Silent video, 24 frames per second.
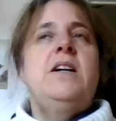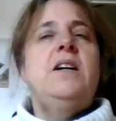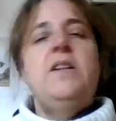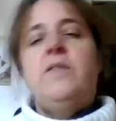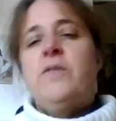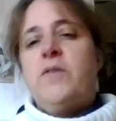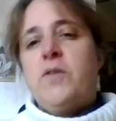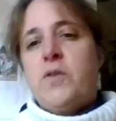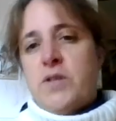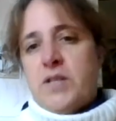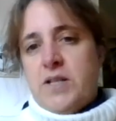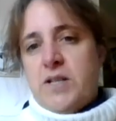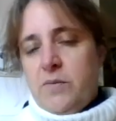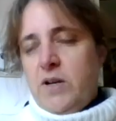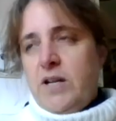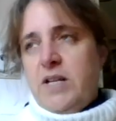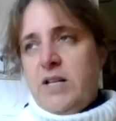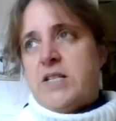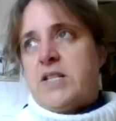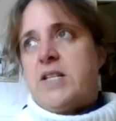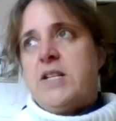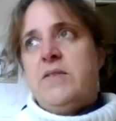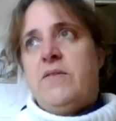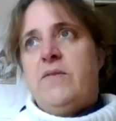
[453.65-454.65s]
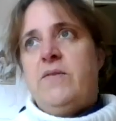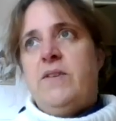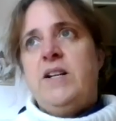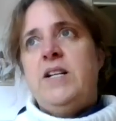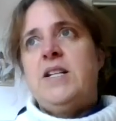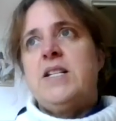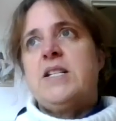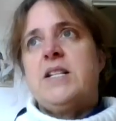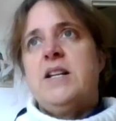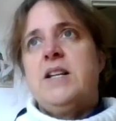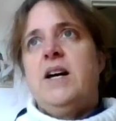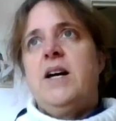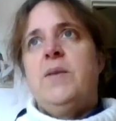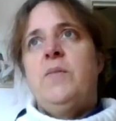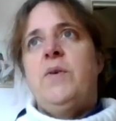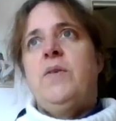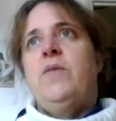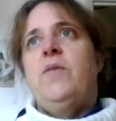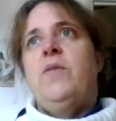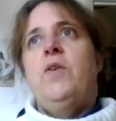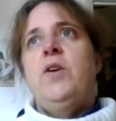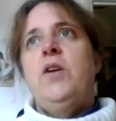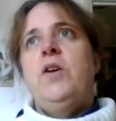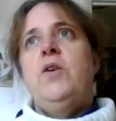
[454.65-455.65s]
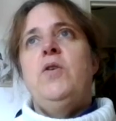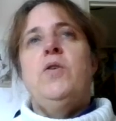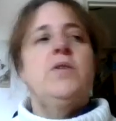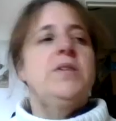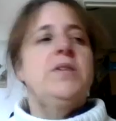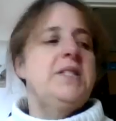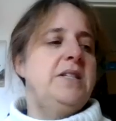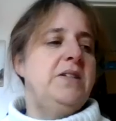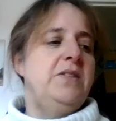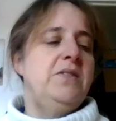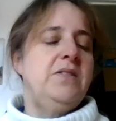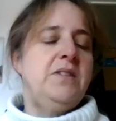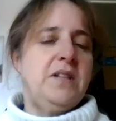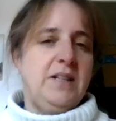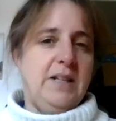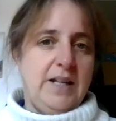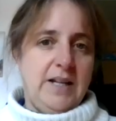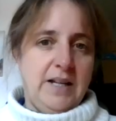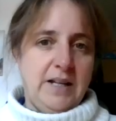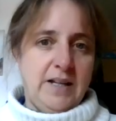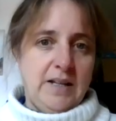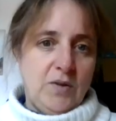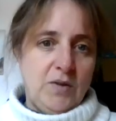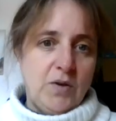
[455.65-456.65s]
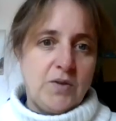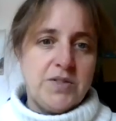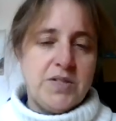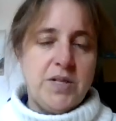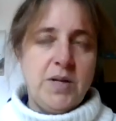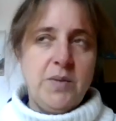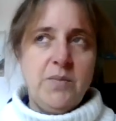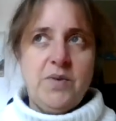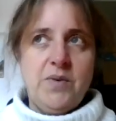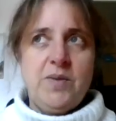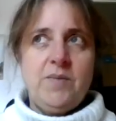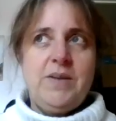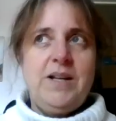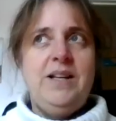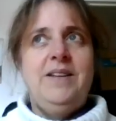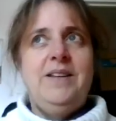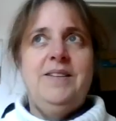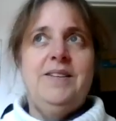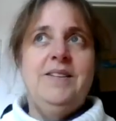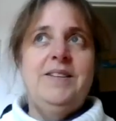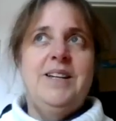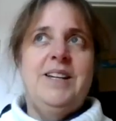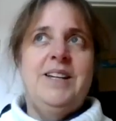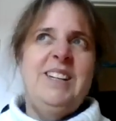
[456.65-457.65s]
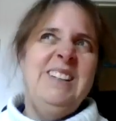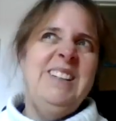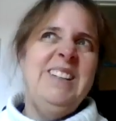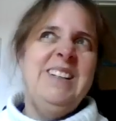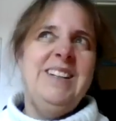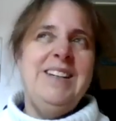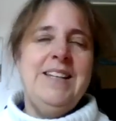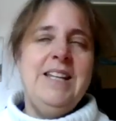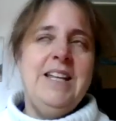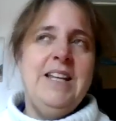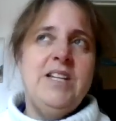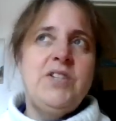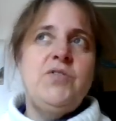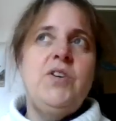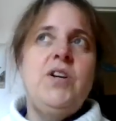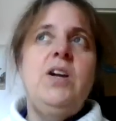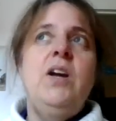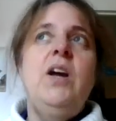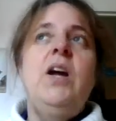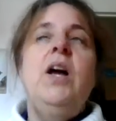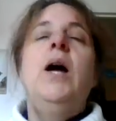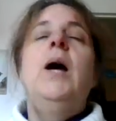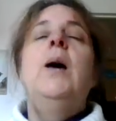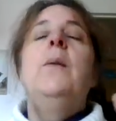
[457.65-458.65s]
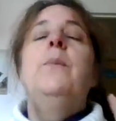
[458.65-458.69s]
I'll have already reached the finish line before you're still kind of like caught up with me. Yeah, that's true.